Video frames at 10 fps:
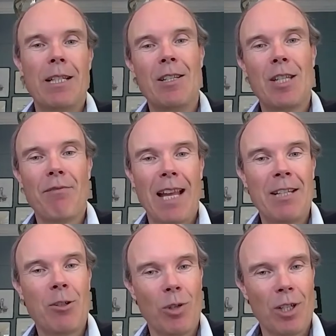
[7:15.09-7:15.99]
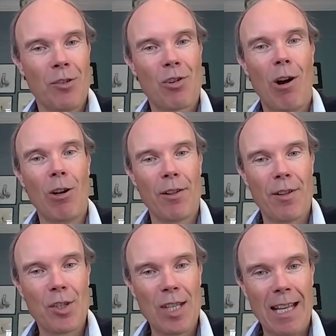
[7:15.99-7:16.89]
is if they took control of the
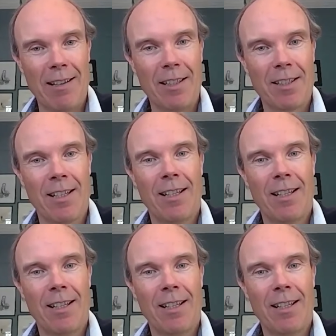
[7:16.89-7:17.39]
Senate,